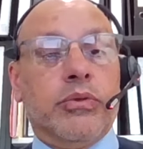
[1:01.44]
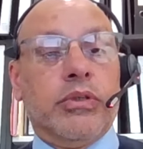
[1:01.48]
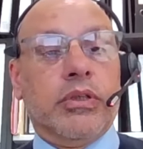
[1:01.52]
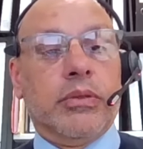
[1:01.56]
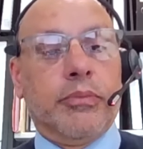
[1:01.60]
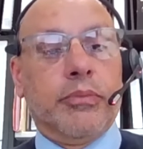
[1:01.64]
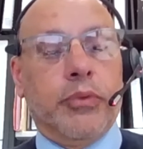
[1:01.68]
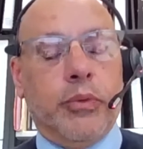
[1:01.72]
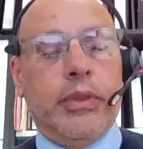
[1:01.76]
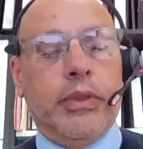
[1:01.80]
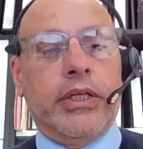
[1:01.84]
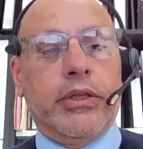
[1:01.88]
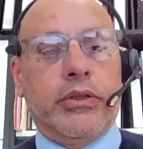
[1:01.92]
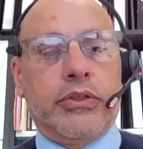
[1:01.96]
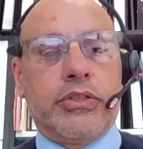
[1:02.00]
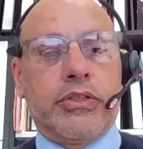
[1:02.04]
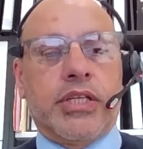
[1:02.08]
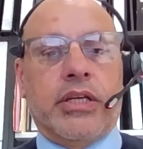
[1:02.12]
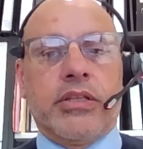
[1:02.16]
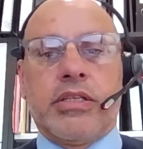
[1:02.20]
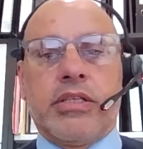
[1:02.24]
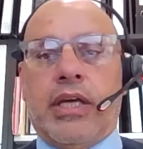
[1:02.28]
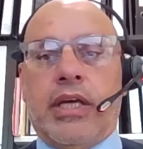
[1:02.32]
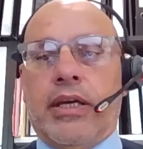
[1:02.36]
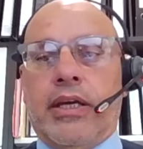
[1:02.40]
world, but we
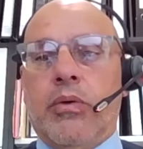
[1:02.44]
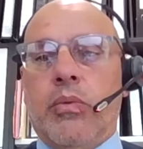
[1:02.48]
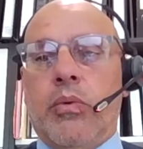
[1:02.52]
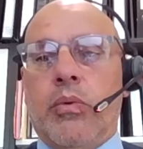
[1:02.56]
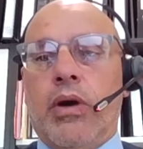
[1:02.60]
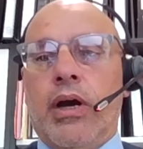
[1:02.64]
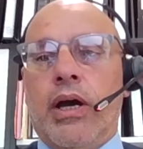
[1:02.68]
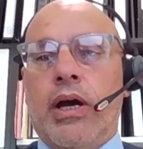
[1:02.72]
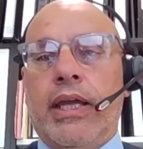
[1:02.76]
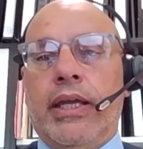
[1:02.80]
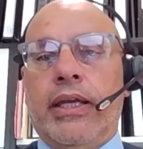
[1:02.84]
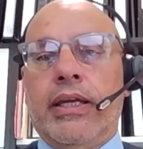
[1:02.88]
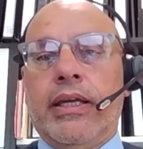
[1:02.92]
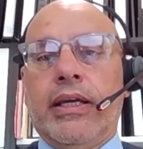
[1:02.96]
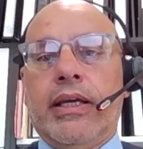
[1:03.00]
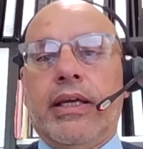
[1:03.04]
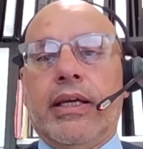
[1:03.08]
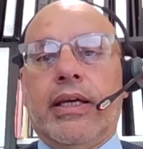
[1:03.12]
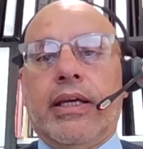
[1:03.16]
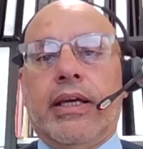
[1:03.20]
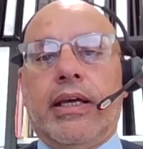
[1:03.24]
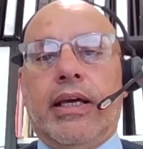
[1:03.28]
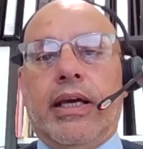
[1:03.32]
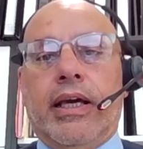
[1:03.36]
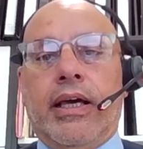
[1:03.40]
also take away
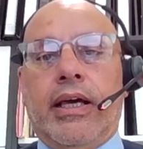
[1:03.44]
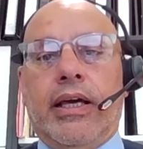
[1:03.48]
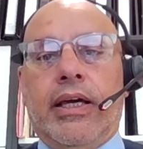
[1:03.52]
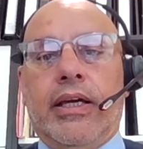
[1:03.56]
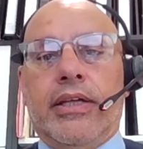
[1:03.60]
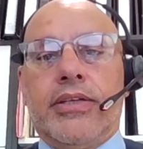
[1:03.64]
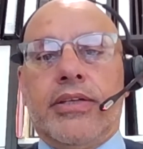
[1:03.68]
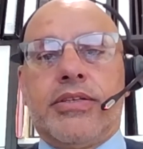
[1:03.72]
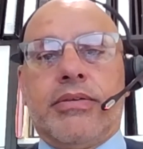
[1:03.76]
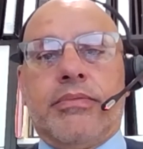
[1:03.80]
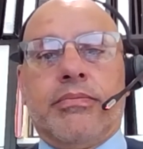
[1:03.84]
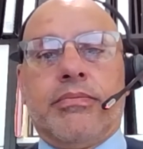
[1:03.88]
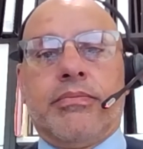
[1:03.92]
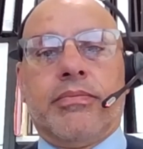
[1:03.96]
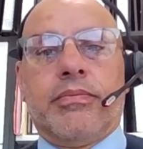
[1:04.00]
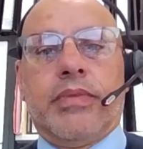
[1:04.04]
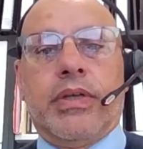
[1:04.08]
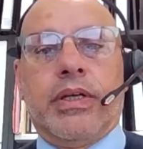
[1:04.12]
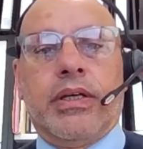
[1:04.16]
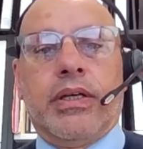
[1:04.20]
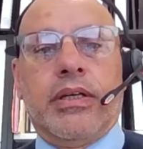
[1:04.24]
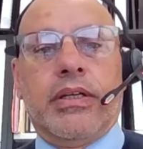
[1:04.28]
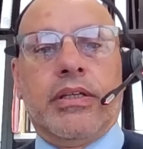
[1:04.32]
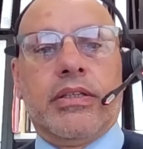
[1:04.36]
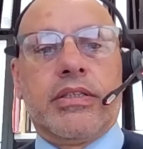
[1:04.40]
some
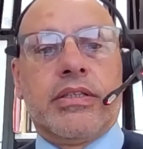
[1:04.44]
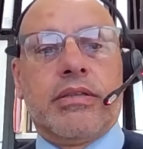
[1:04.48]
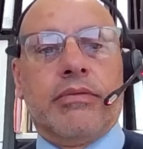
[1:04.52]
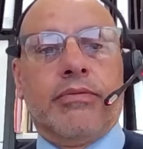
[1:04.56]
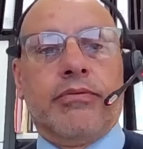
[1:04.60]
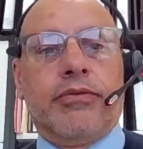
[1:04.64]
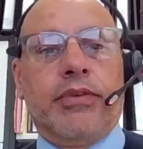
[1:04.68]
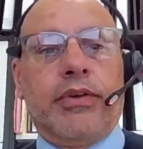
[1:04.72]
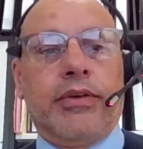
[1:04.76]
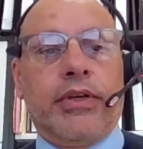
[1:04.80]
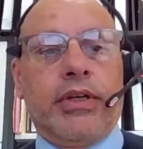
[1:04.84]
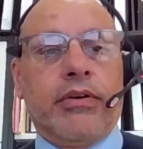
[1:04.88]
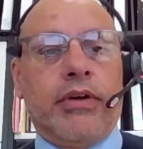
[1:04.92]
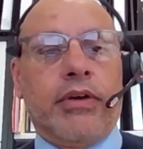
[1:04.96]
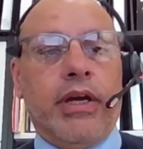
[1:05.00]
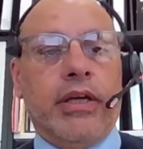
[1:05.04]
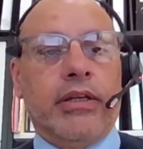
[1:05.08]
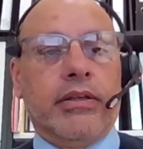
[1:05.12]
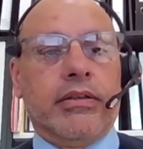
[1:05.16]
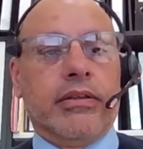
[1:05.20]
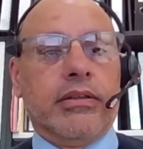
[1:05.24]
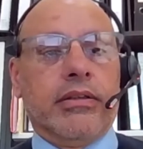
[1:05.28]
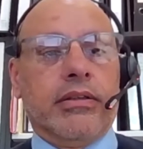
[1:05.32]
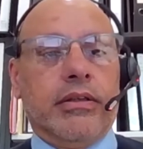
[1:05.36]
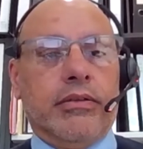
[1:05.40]
very
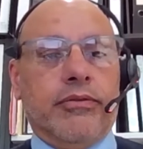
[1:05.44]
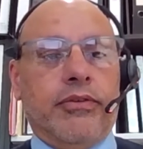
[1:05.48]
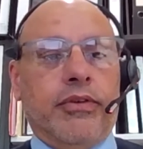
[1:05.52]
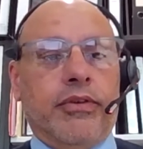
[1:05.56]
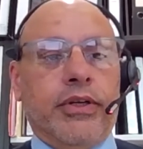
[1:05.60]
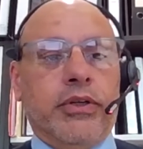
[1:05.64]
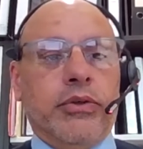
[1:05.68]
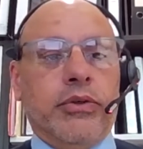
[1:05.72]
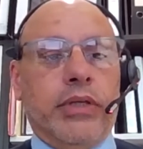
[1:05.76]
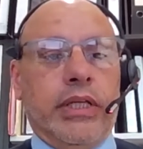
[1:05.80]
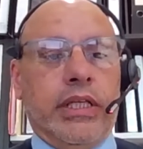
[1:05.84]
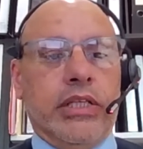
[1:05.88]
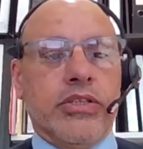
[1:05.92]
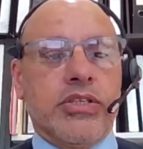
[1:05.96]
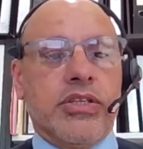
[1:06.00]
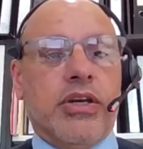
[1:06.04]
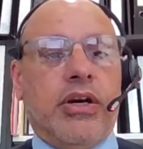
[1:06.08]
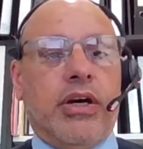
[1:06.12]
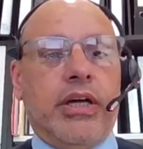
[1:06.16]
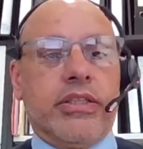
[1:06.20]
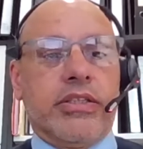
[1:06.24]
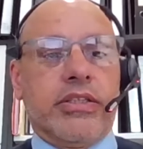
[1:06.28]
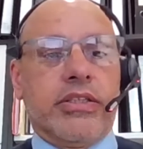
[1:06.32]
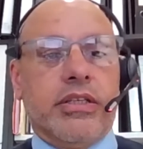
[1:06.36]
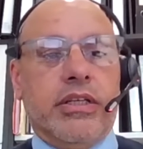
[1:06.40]
good
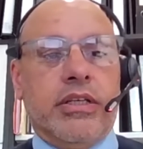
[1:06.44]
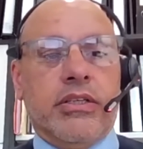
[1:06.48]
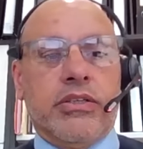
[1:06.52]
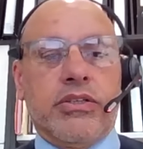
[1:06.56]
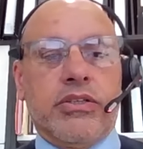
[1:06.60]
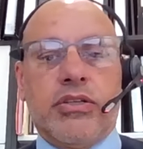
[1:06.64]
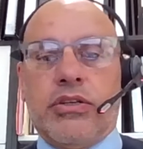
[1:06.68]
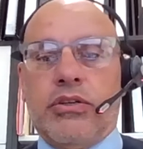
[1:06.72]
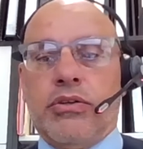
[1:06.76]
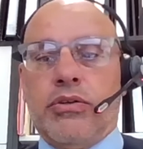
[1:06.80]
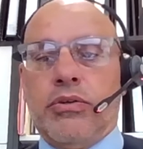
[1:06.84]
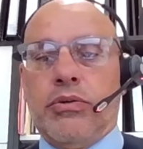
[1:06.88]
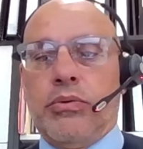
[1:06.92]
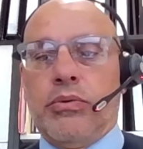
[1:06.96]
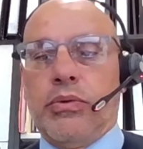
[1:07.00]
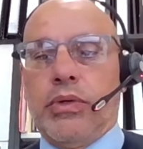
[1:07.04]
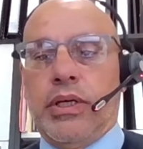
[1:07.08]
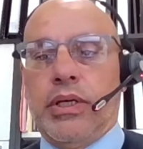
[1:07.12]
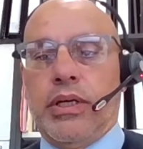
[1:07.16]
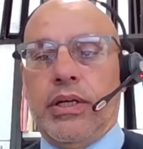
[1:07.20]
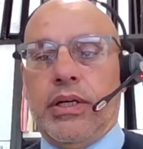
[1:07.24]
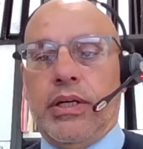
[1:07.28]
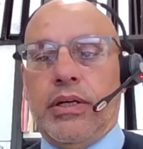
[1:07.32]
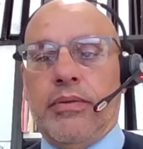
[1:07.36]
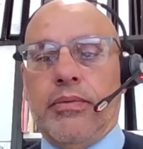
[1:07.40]
insights
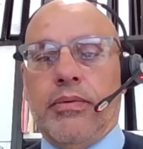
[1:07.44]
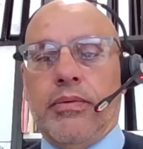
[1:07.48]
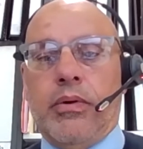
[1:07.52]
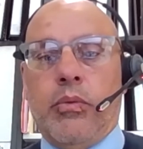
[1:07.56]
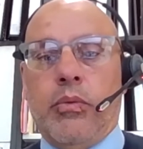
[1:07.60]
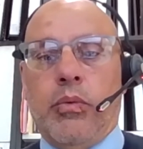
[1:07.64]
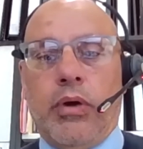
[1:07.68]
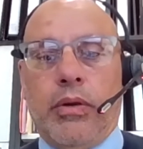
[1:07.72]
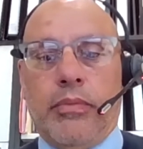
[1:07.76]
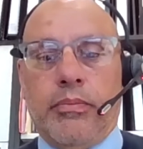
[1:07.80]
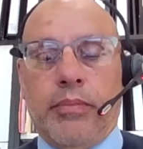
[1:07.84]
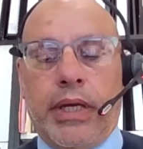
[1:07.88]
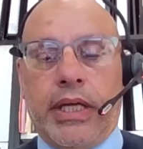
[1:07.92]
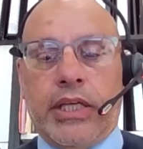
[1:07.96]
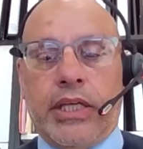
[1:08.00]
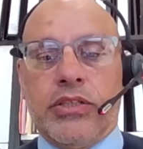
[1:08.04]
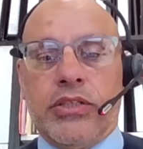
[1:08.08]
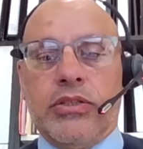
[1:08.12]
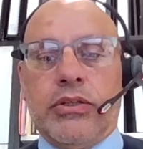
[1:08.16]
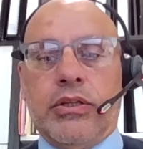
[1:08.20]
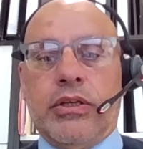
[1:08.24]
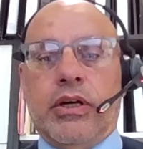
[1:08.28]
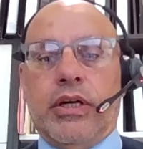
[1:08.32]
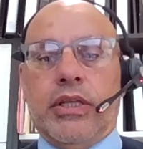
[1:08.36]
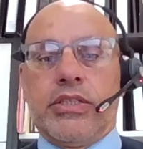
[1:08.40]
into what makes
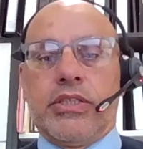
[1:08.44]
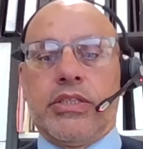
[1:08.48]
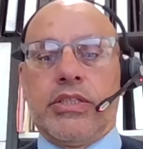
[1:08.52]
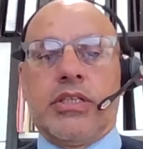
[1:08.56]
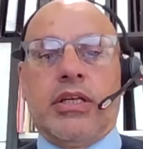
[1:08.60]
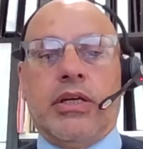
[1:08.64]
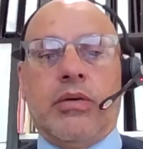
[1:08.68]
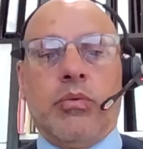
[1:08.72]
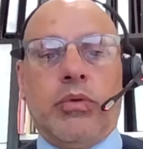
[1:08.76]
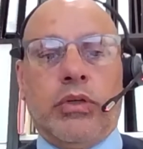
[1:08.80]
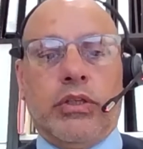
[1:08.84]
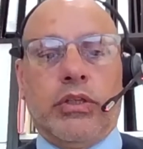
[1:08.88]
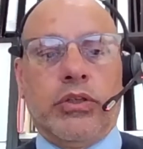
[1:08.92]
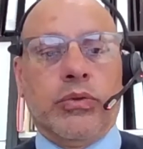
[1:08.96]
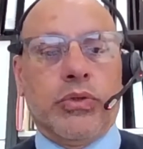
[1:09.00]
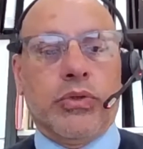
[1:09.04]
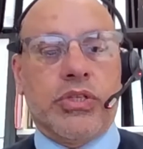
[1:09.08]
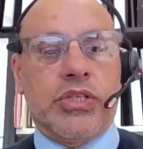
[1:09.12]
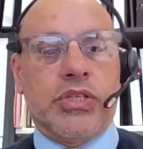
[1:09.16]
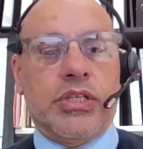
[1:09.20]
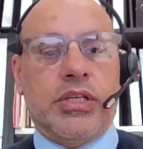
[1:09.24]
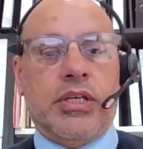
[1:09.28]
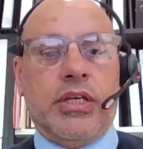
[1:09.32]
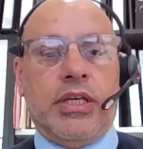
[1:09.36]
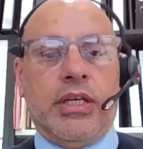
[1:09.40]
you guys tick, what you're
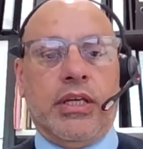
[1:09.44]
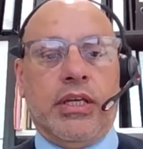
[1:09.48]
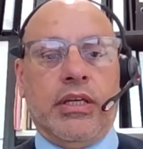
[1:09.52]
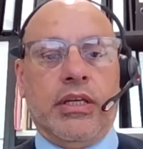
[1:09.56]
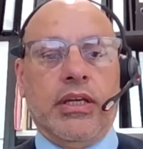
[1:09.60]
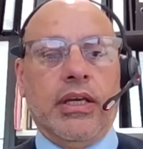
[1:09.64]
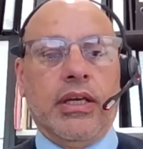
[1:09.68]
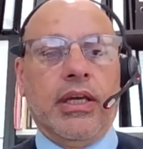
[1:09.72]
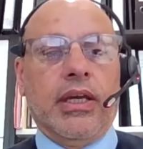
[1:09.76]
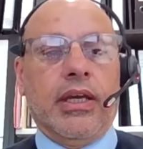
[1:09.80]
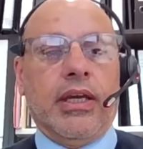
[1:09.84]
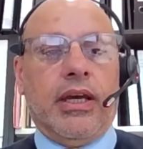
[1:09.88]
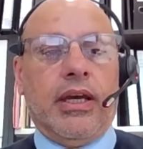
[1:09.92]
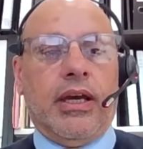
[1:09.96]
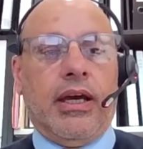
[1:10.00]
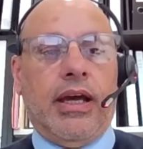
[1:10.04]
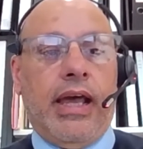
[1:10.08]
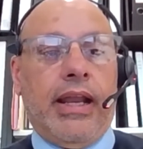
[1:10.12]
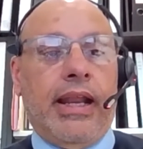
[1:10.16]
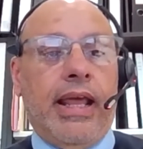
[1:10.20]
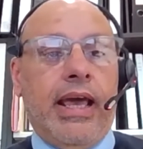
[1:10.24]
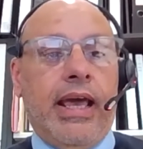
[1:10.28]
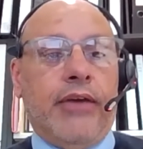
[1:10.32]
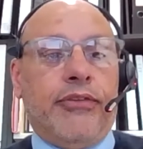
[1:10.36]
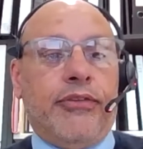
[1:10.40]
seeing,
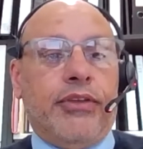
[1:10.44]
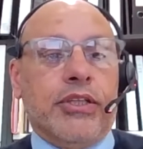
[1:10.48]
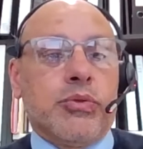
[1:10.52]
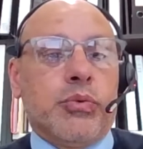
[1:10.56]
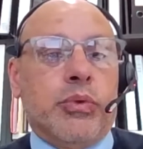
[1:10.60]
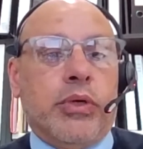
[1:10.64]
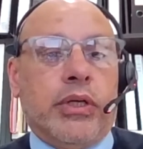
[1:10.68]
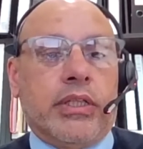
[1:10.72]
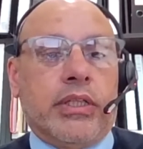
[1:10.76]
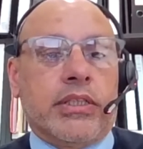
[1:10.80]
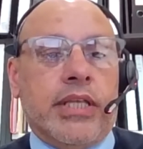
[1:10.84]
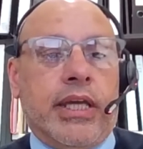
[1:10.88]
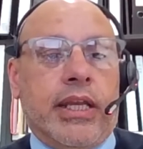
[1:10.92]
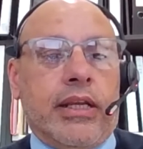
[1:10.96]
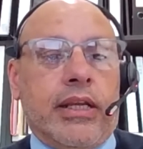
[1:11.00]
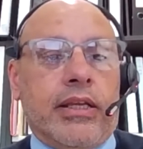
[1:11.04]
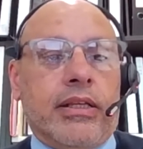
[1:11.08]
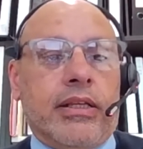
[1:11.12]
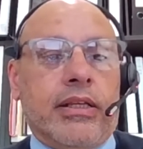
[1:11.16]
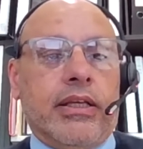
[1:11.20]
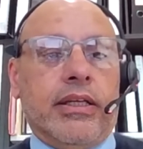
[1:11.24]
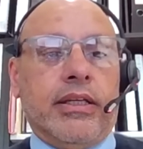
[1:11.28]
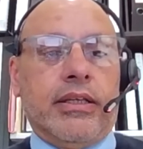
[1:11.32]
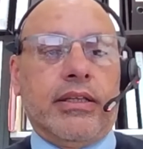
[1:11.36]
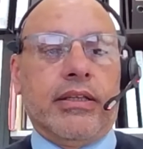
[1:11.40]
and how things work
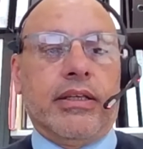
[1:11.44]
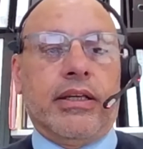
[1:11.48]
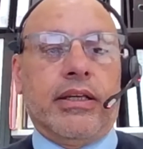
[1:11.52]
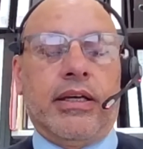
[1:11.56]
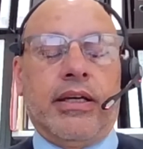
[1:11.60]
technically.